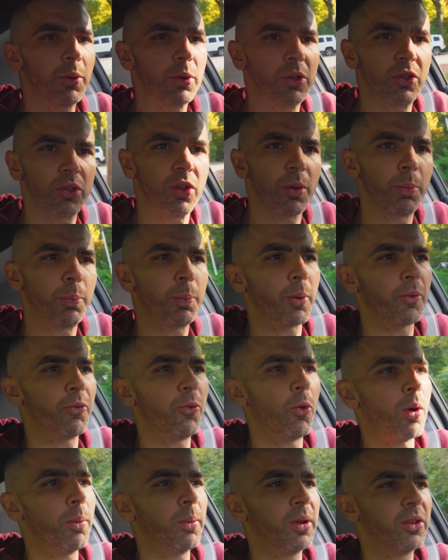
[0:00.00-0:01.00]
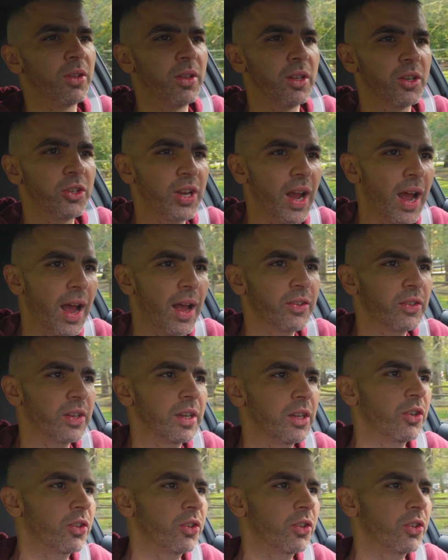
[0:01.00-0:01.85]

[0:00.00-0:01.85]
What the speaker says: which is the performance and the chassis,